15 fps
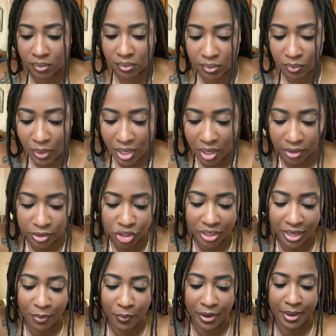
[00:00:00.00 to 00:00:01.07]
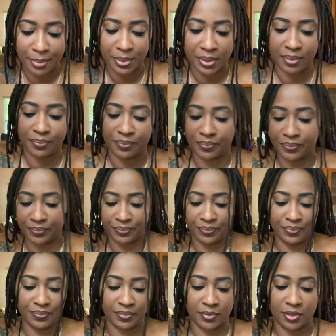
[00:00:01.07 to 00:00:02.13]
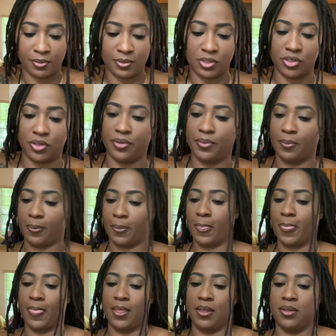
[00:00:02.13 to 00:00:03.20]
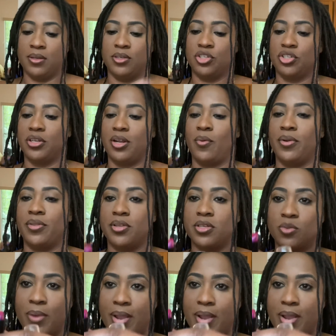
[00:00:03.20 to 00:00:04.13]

What color should I wear, Emmy? Should I wear this Wet